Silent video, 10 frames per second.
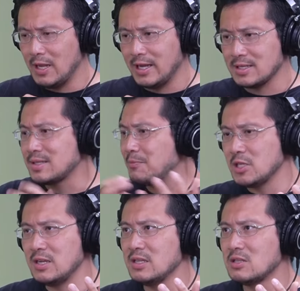be like
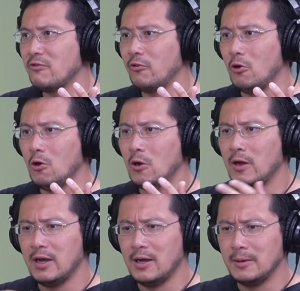subsidies for
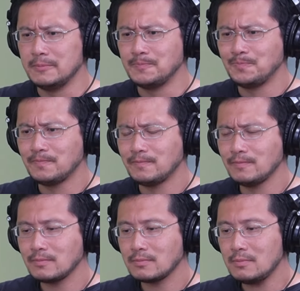um
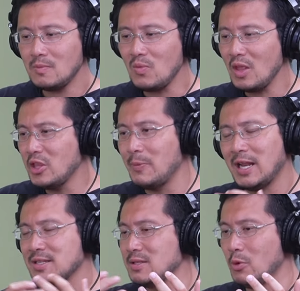there'll be
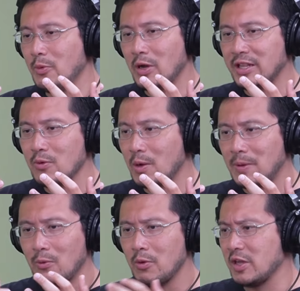like i think one
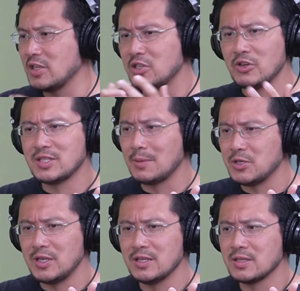part we were considering
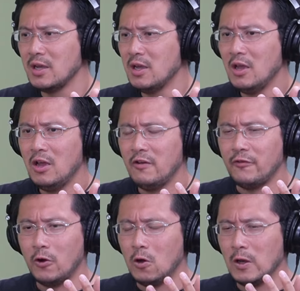subsidies
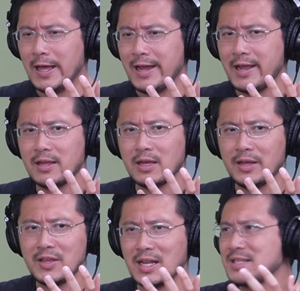for like
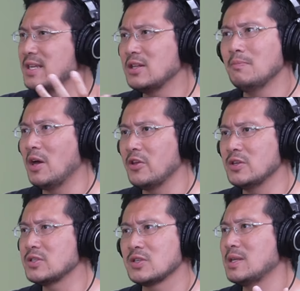i think like single
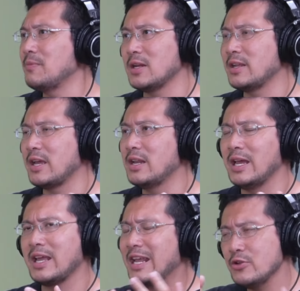mothers or something like that
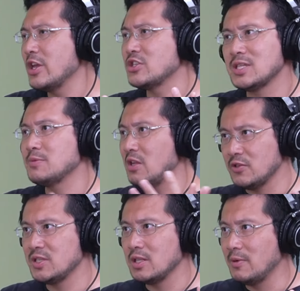like an education subsidy
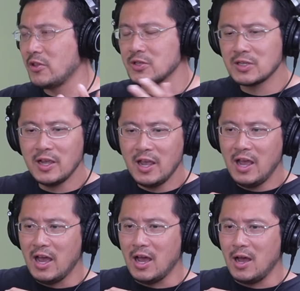for single mothers
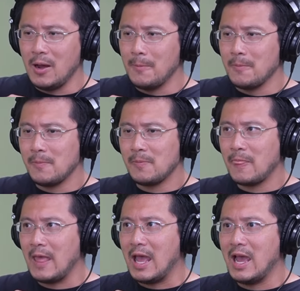um
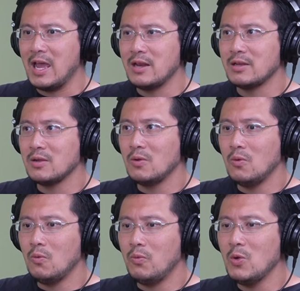and
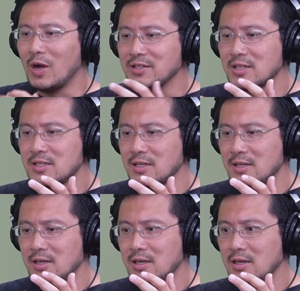we wanted
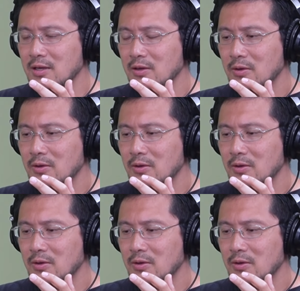to